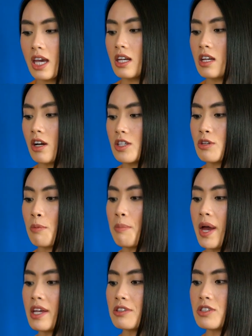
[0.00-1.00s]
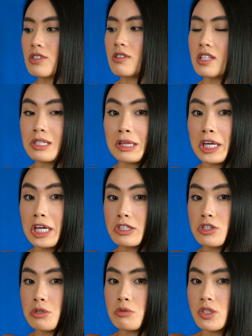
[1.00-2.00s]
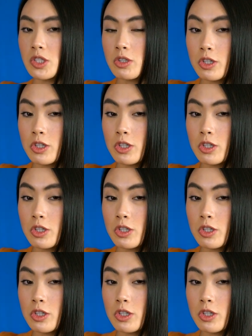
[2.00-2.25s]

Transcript: and it also bends its leg too, so you